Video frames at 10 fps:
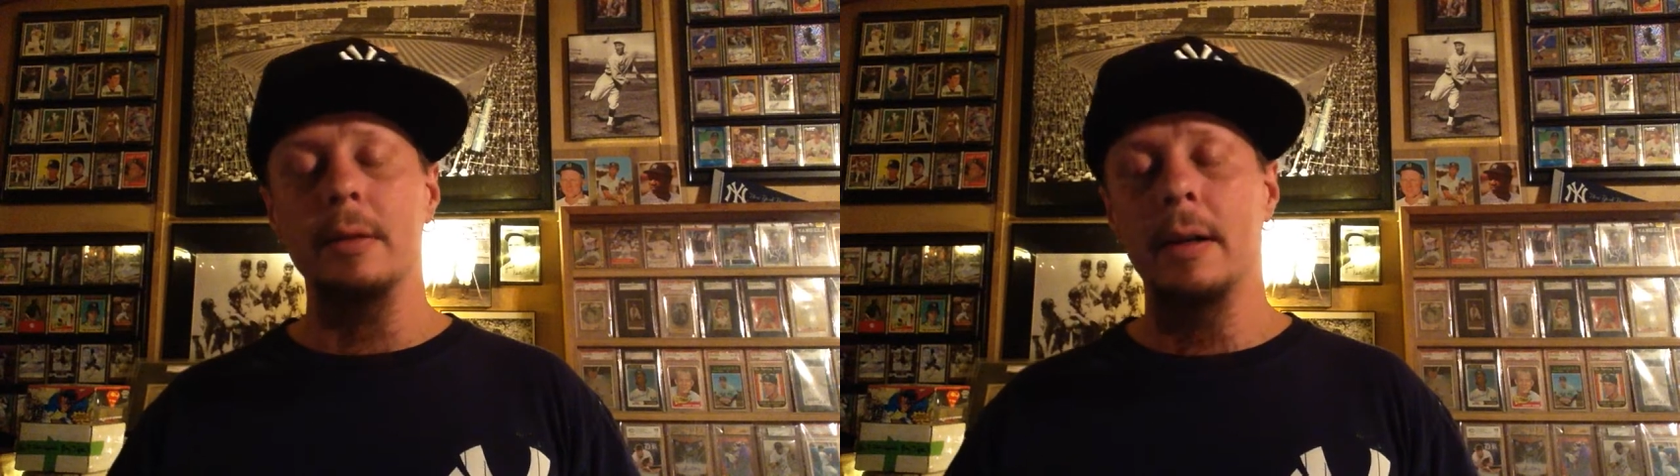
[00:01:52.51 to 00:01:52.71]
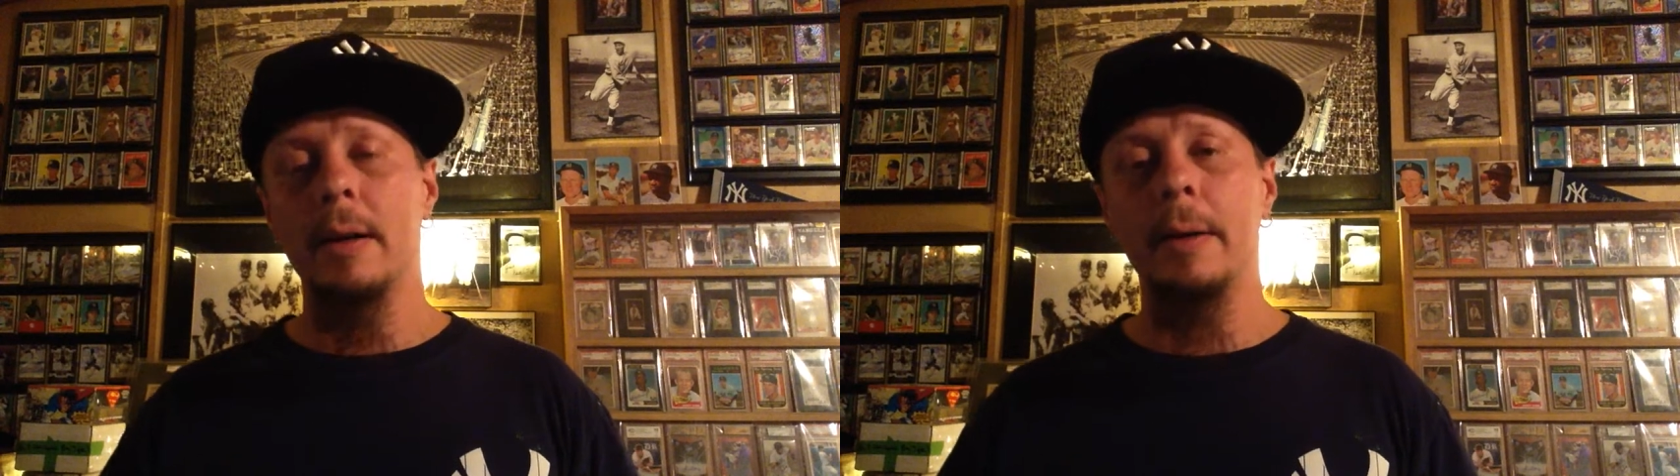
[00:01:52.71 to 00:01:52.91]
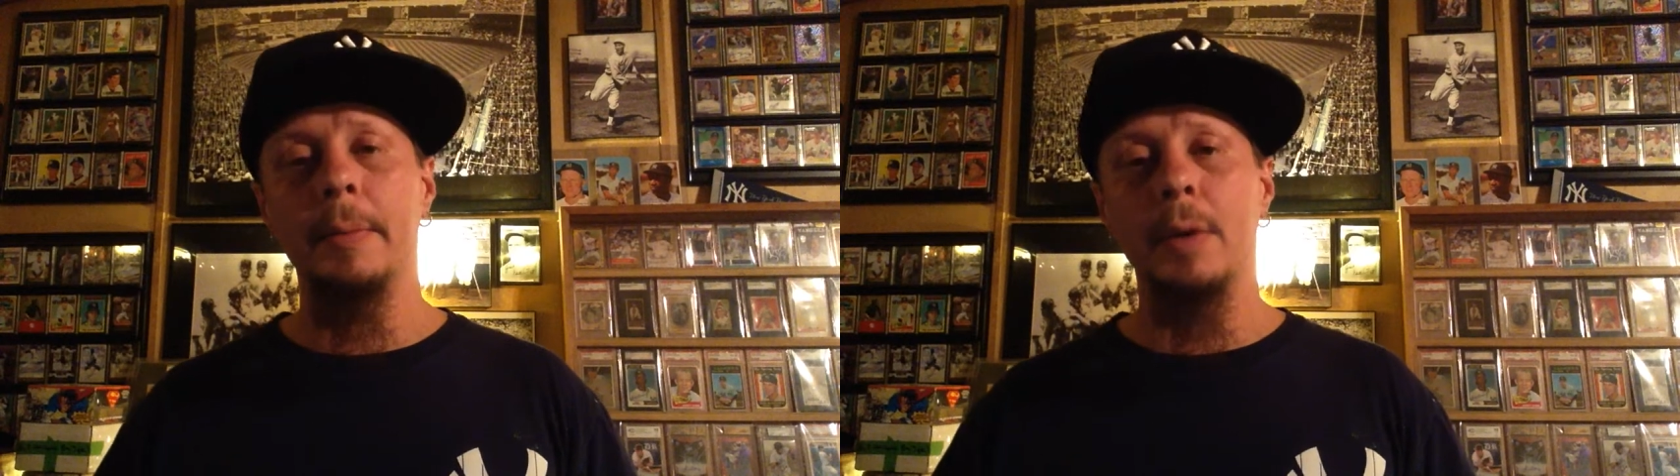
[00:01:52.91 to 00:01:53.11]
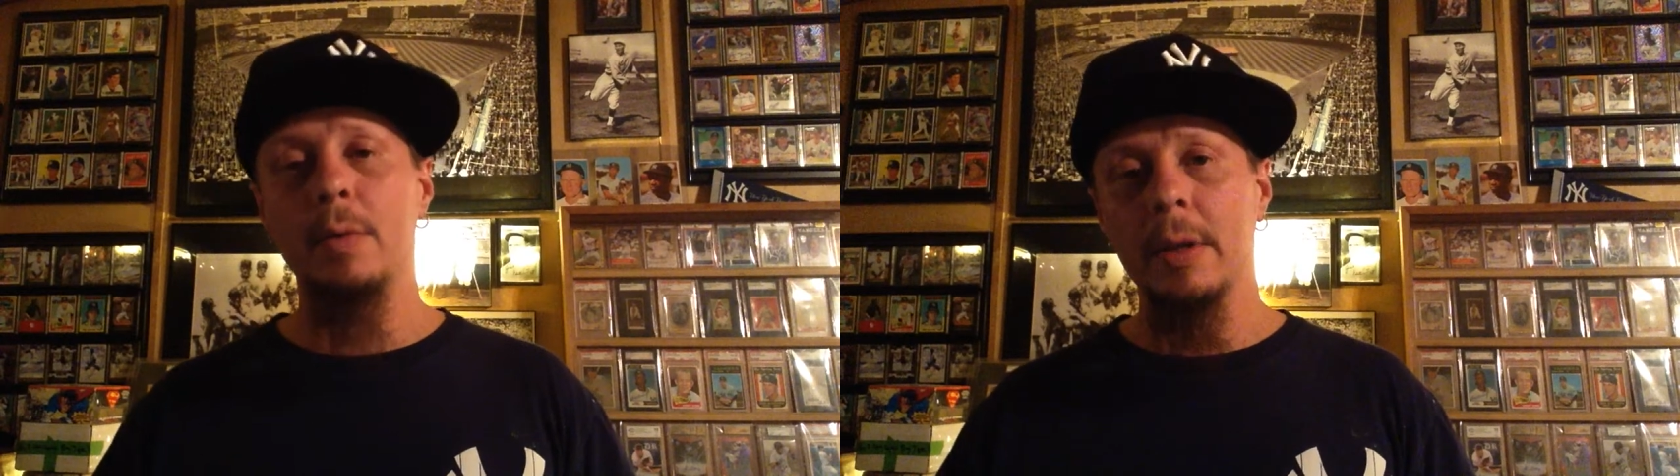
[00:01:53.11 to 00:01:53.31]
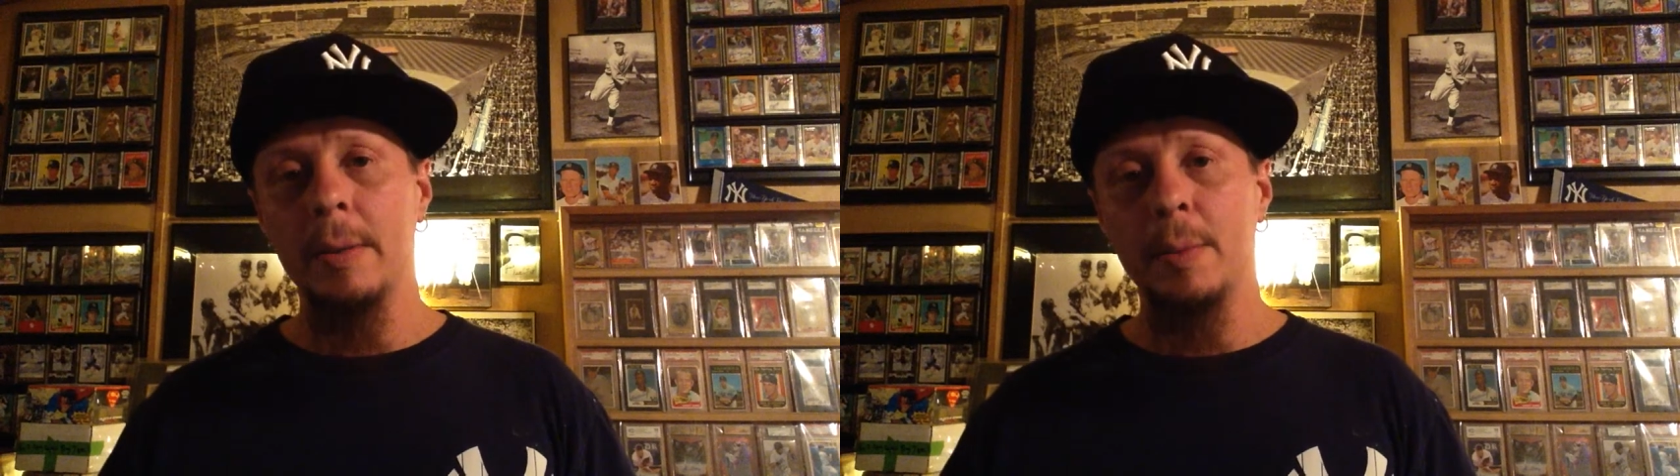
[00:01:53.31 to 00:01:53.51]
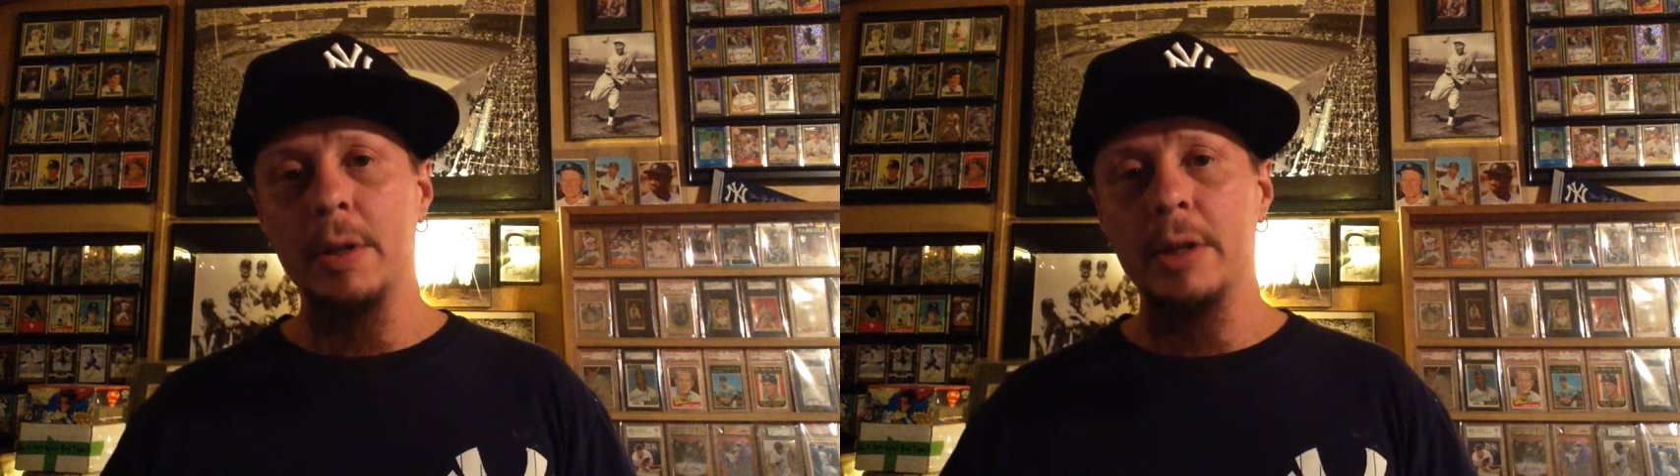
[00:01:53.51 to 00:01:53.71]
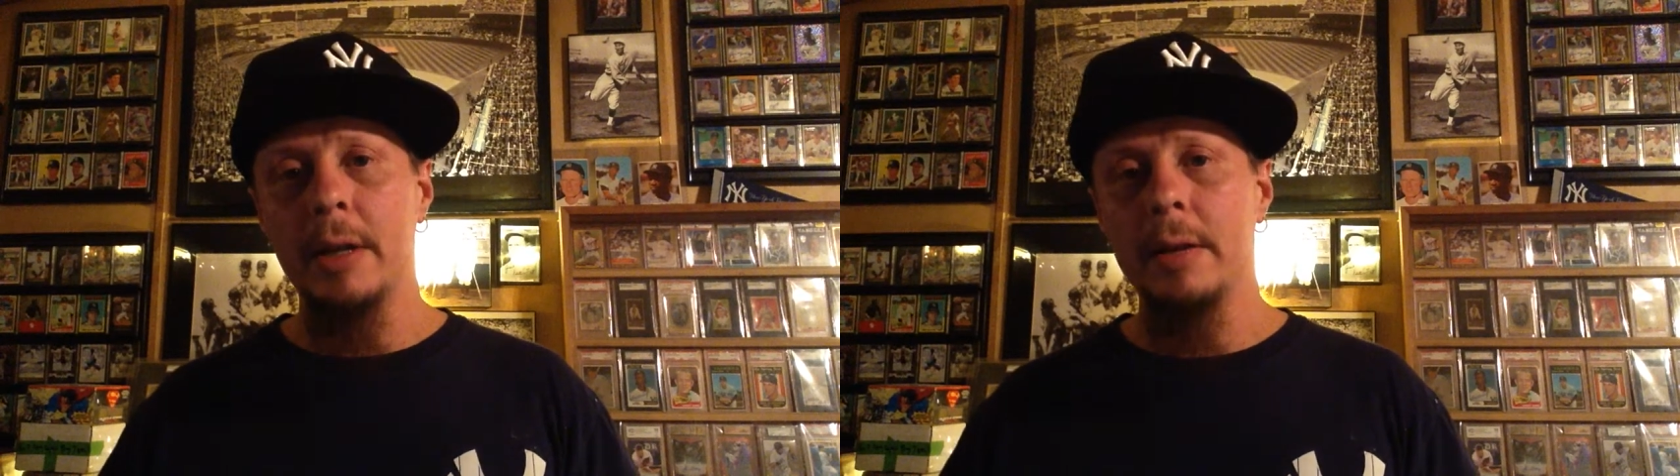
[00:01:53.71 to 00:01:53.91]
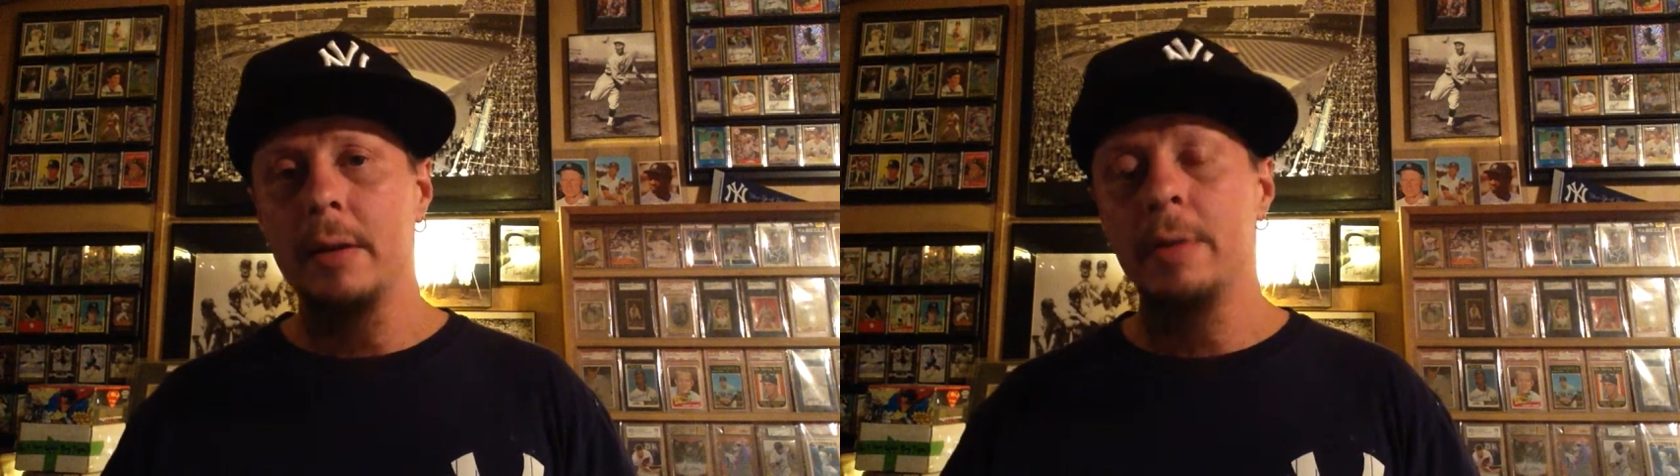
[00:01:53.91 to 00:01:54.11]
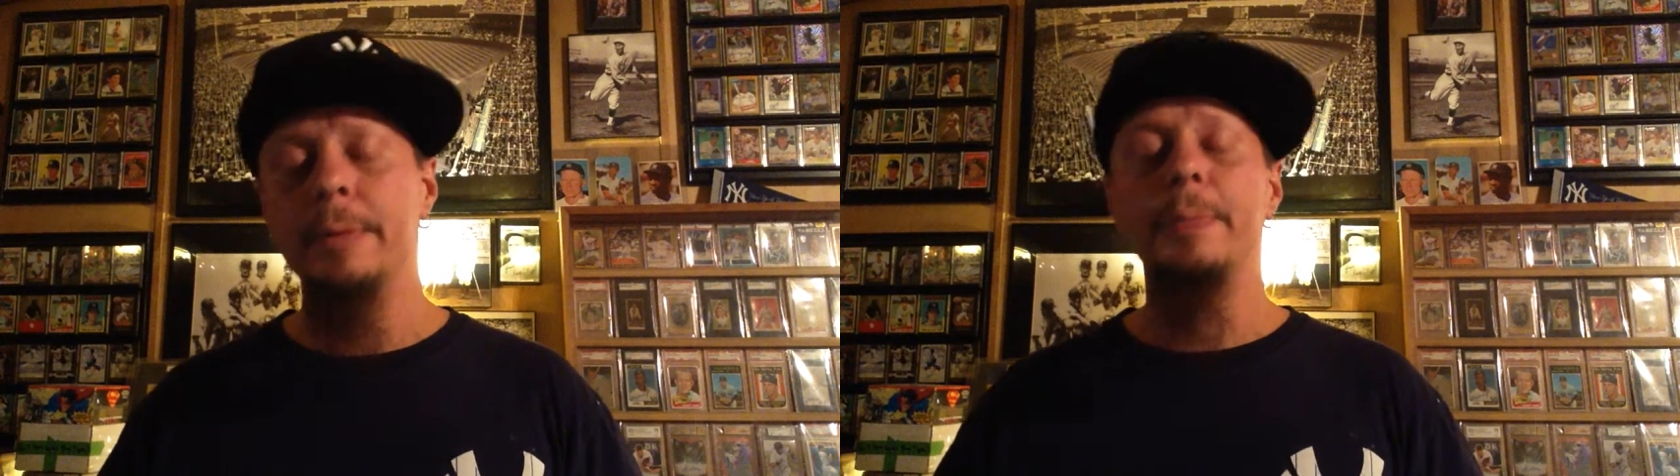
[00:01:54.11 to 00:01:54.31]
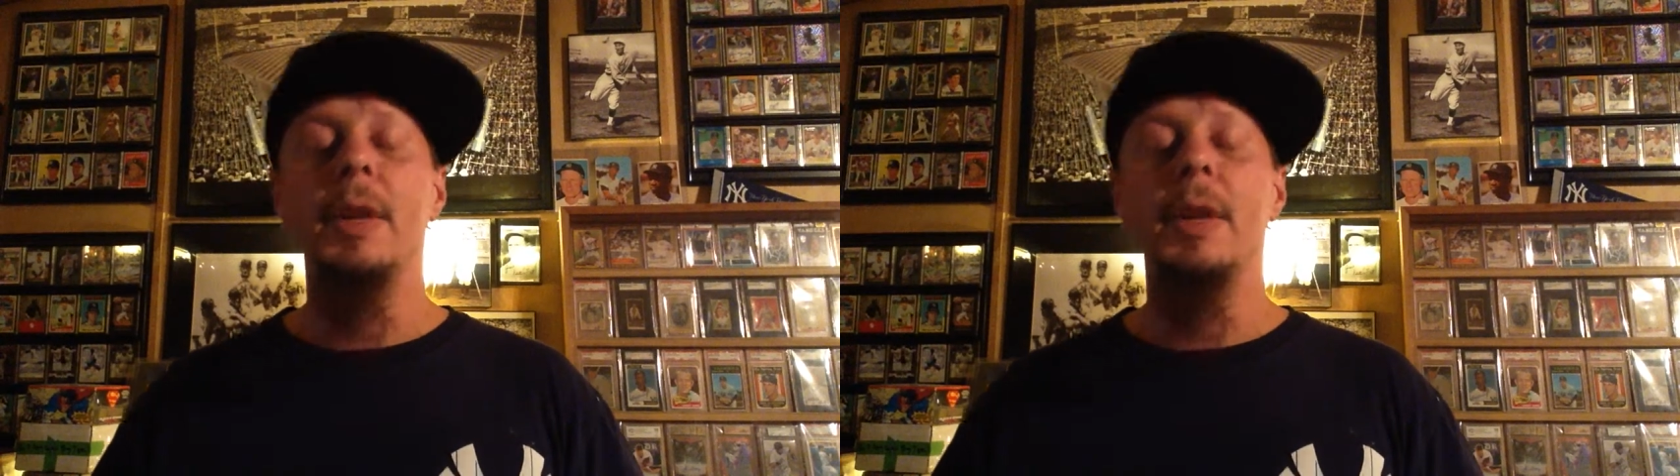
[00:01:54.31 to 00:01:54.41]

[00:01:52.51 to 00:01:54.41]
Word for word: Um, I really appreciate it, y'all.